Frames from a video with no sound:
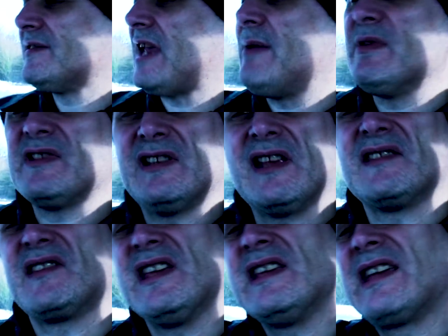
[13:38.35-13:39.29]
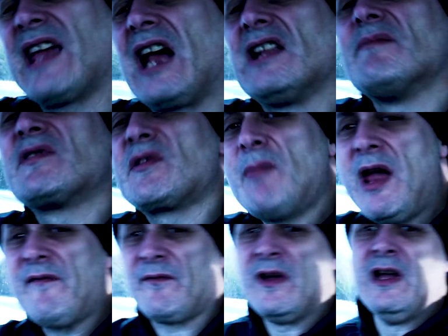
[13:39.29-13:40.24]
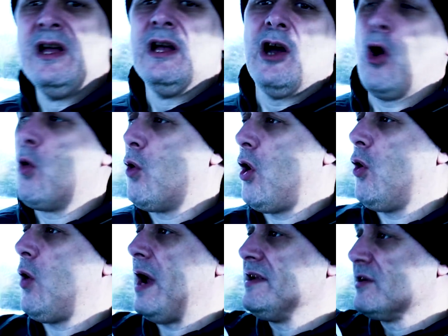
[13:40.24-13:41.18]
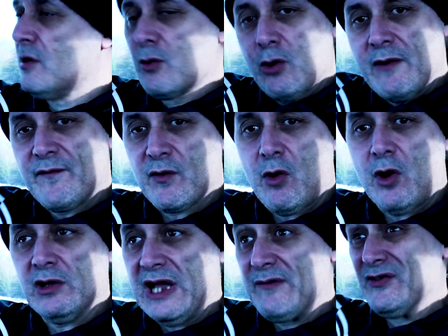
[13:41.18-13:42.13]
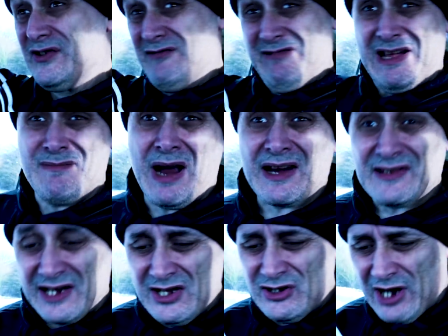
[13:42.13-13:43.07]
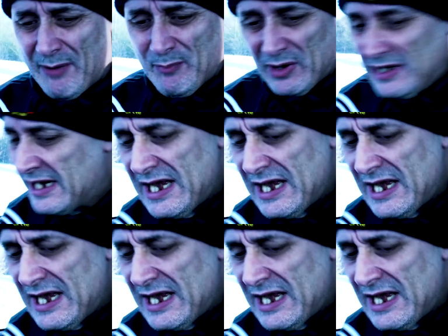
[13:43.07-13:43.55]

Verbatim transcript: Same as I didn't see Callum Smith, who, who ended up going through all levels and Ring Magazine champion.